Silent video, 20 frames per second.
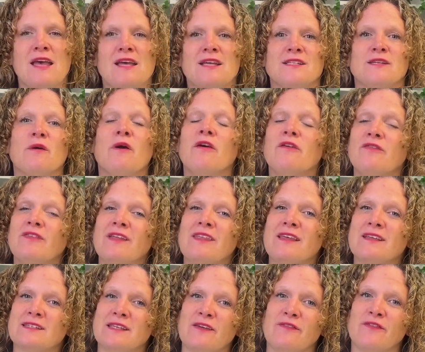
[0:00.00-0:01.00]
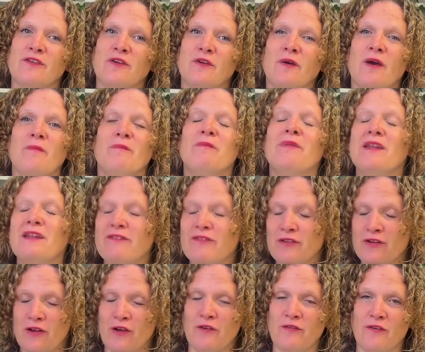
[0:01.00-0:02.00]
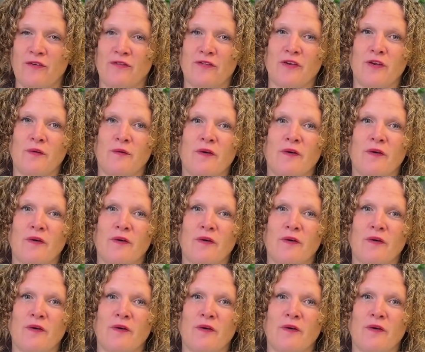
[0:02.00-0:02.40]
So hopefully that's given you a bit of an overview